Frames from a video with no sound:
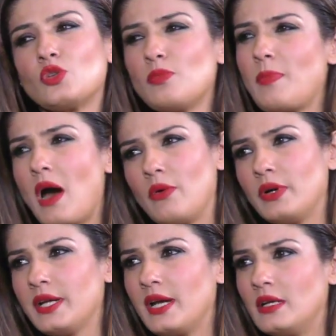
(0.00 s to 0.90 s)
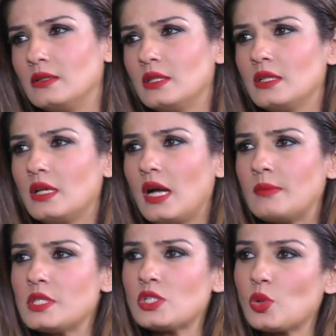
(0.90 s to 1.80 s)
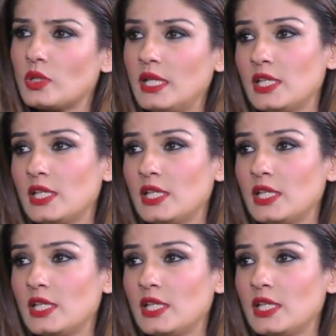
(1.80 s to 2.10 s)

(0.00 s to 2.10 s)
no power, I'm just totally